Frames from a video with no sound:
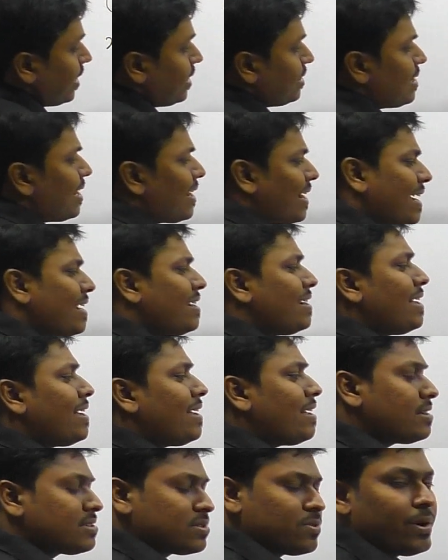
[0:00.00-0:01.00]
right? Again
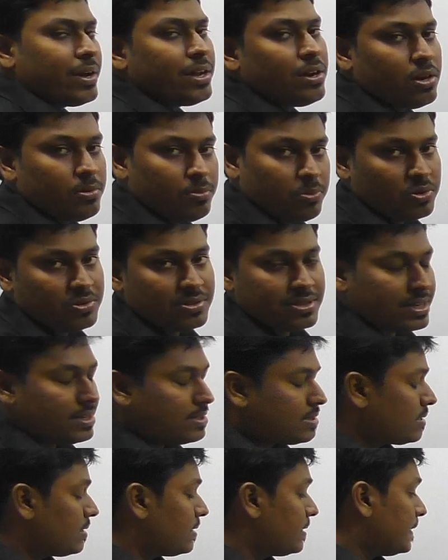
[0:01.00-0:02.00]
taking square on both
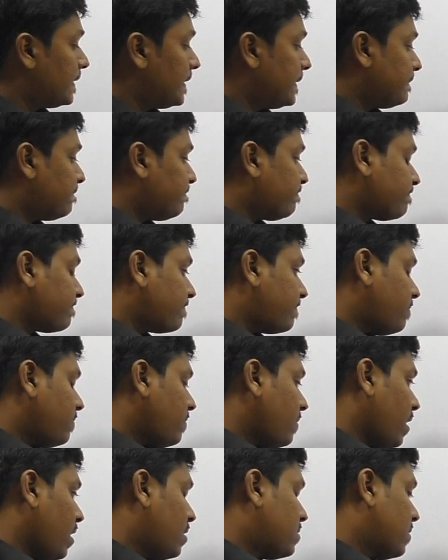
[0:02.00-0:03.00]
sides.
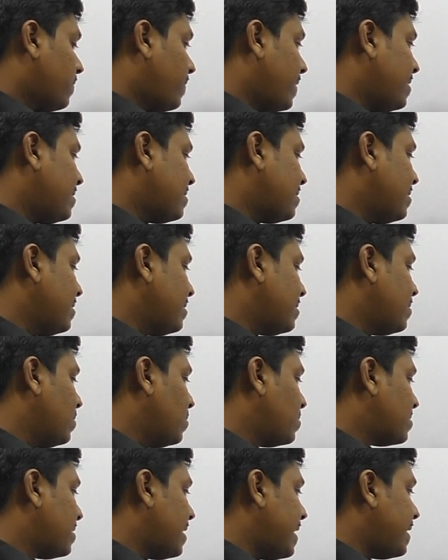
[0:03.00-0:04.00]
So friends, this
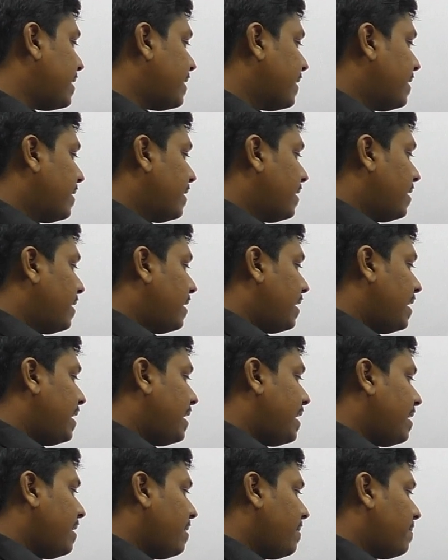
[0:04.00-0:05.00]
looks like
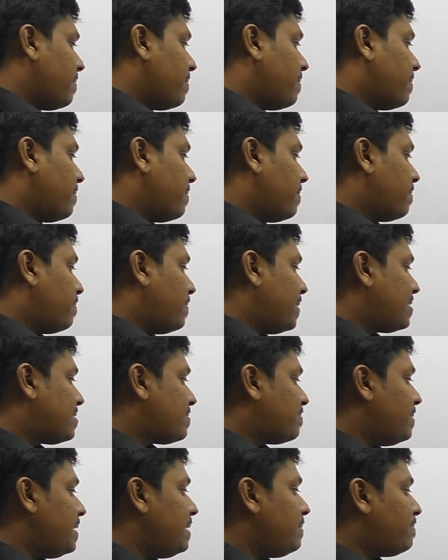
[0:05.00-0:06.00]
a plus
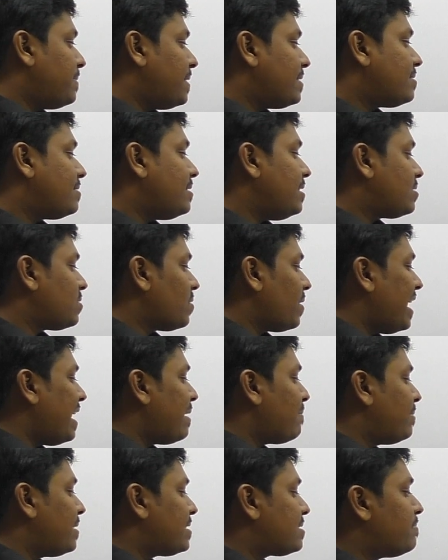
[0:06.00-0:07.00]
b plus c. So
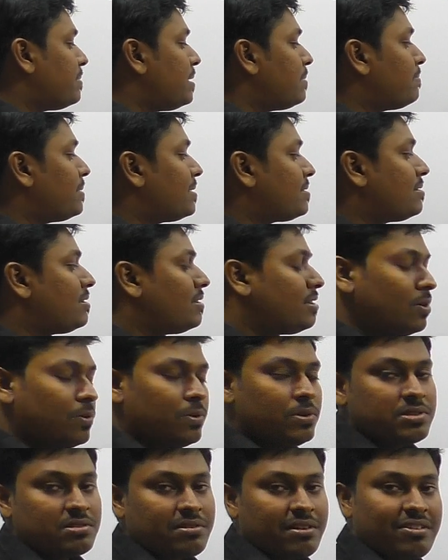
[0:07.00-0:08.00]
a plus b plus c the
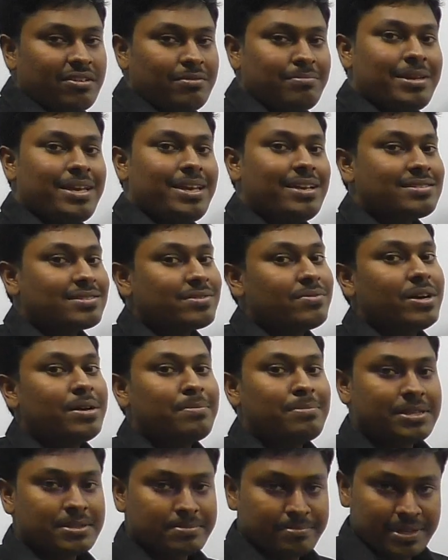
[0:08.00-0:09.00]
whole square will be a
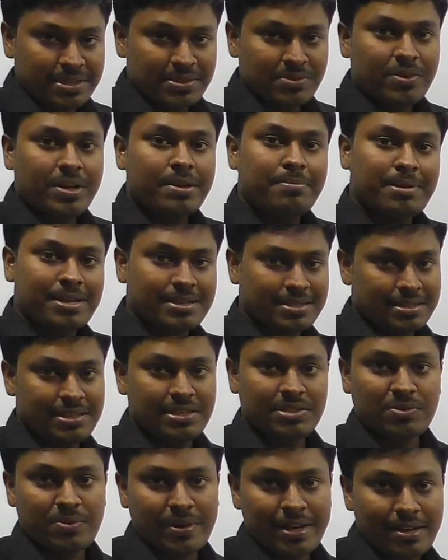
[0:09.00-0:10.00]
square plus b square plus c
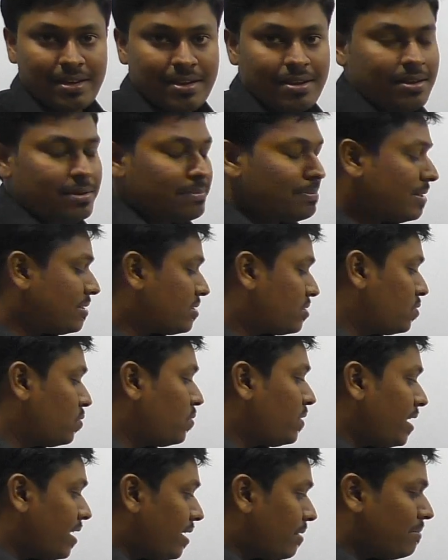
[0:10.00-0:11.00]
square plus
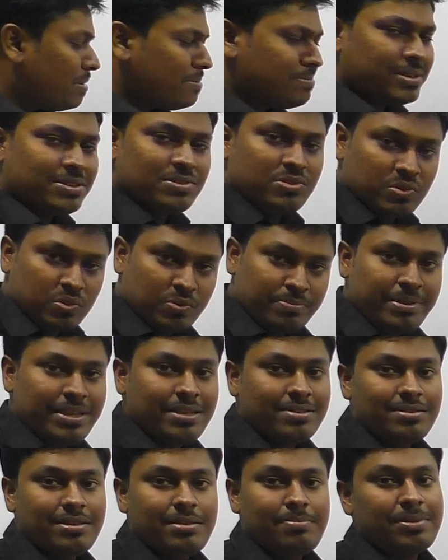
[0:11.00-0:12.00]
2ab plus
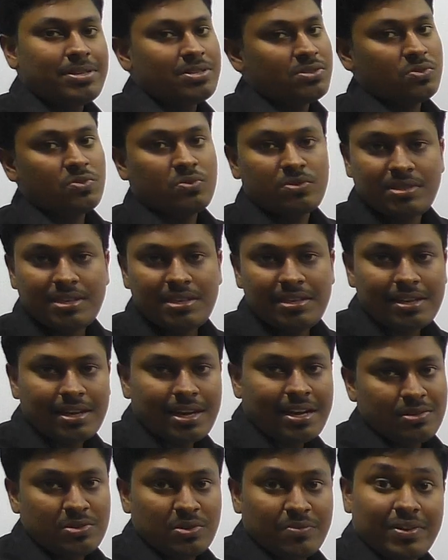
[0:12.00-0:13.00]
2bc plus 2ca,
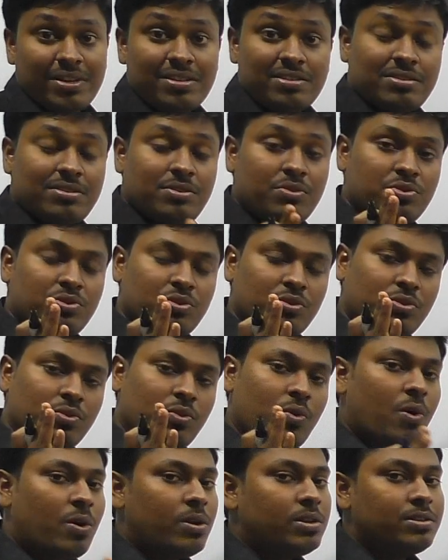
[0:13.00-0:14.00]
right? So friends, you should
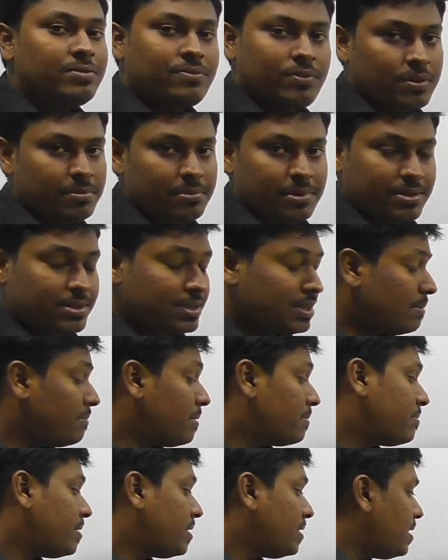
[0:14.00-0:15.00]
know all the formulas.
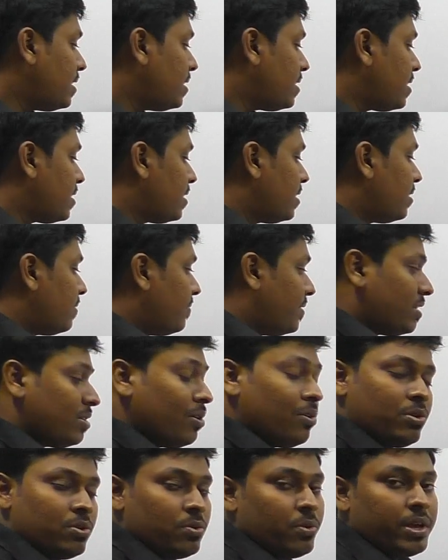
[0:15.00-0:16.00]
Remember that
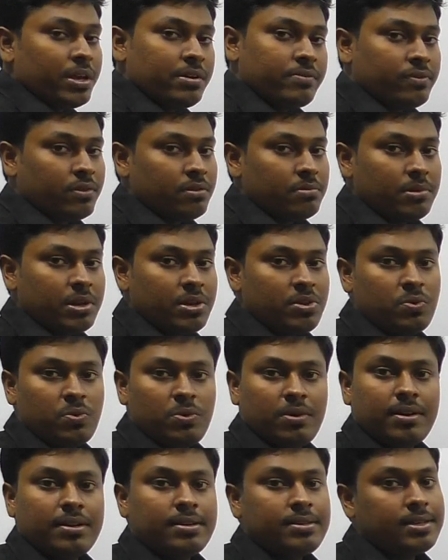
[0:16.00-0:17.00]
without knowing formula you
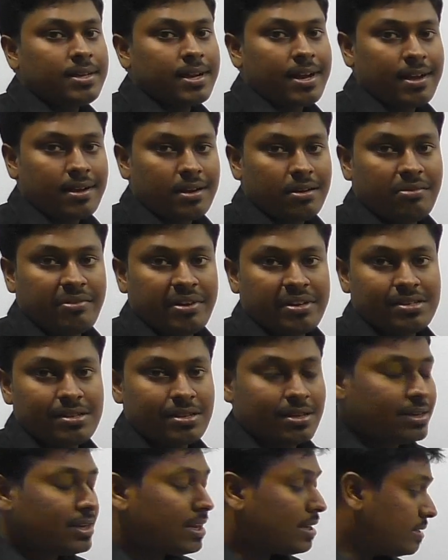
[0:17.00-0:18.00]
can't crack a
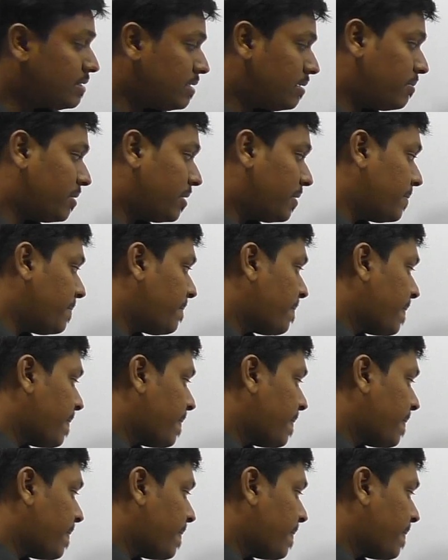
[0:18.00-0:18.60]
question in algebra.